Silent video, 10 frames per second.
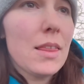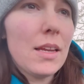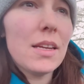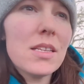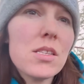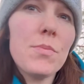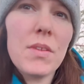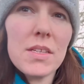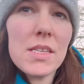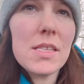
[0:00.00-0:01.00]
It needs
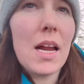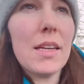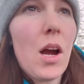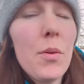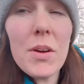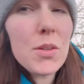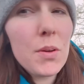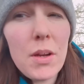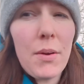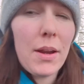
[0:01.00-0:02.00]
something to stand it on, which we
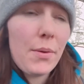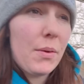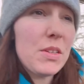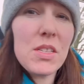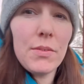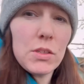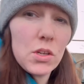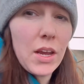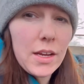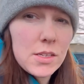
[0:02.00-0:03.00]
knew anyway, we just haven't done
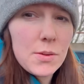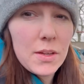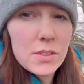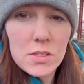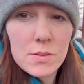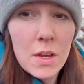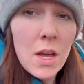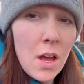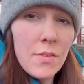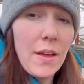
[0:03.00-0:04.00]
it, so it's just
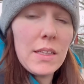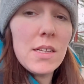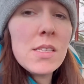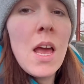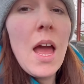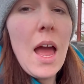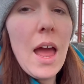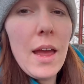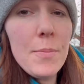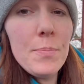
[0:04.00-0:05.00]
feckless.
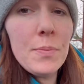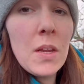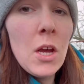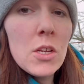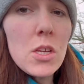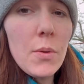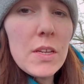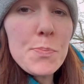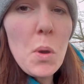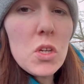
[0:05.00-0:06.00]
So he's
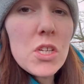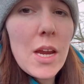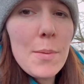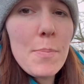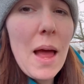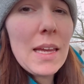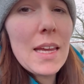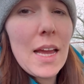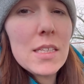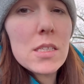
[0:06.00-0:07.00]
pushed it back
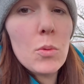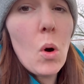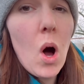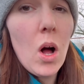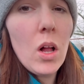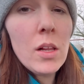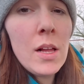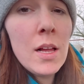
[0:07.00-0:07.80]
against the wall.